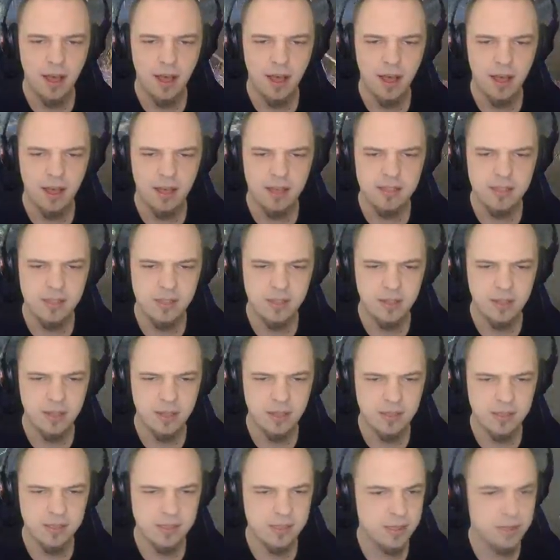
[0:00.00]
Uh, so,
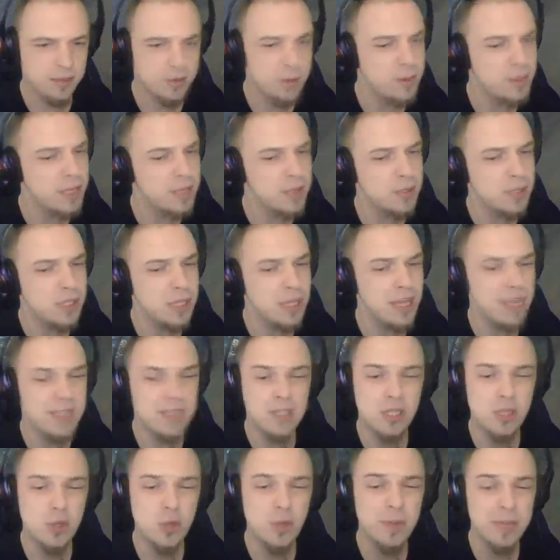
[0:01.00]
there, so there's
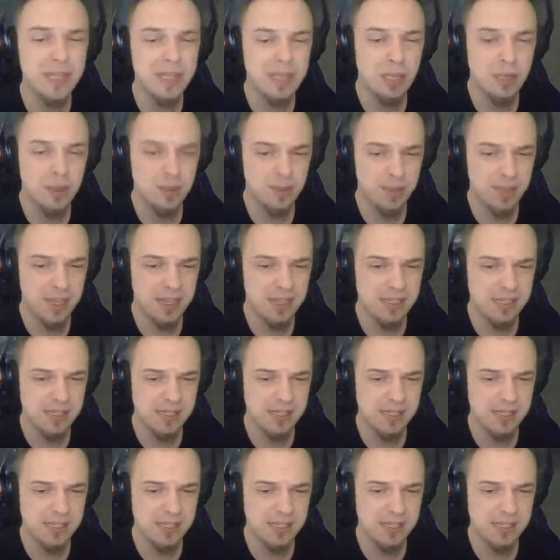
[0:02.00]
not too many good